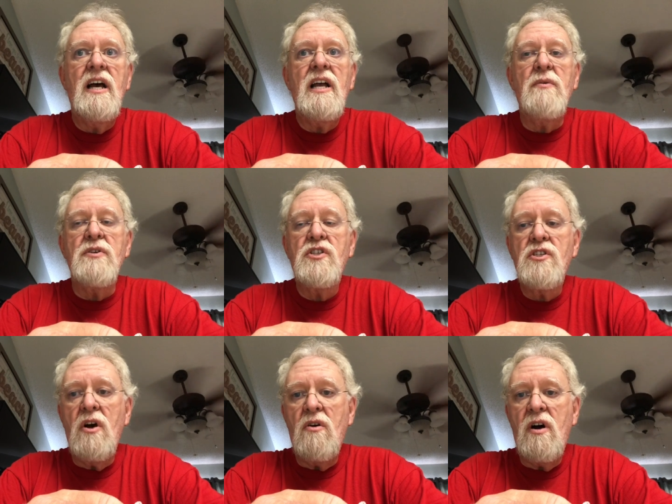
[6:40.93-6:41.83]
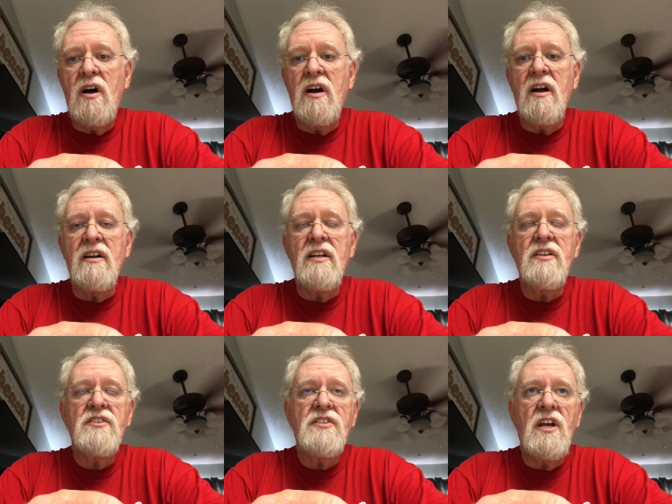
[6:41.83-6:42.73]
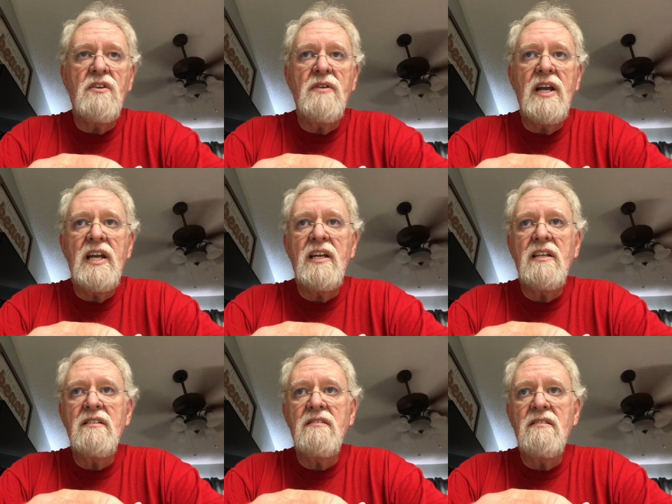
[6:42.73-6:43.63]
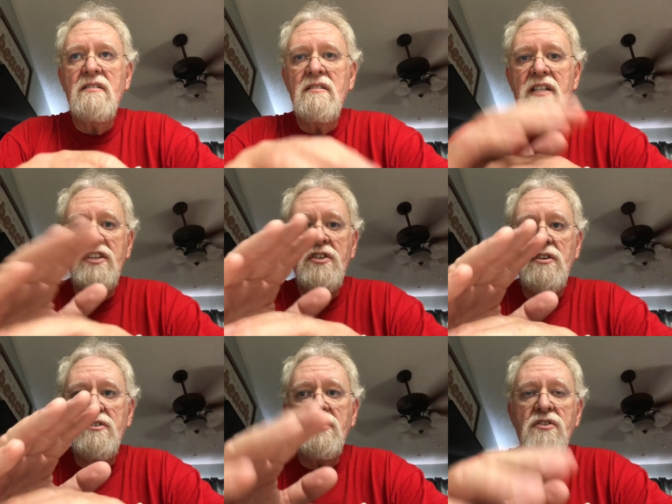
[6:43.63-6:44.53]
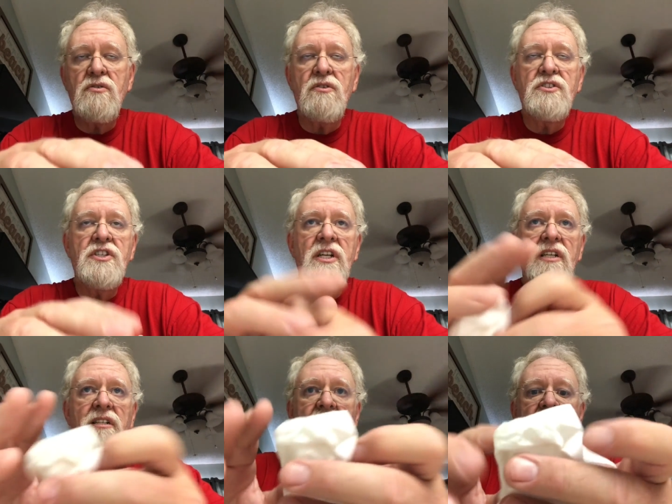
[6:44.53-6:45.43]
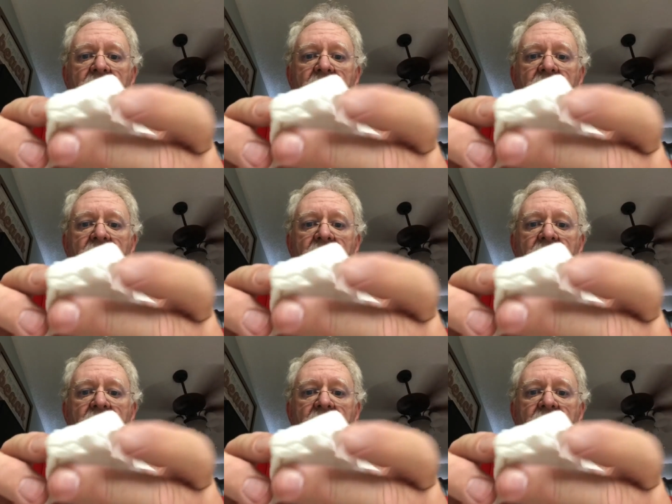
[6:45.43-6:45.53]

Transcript: It was so hard, stuttering, digital distortion.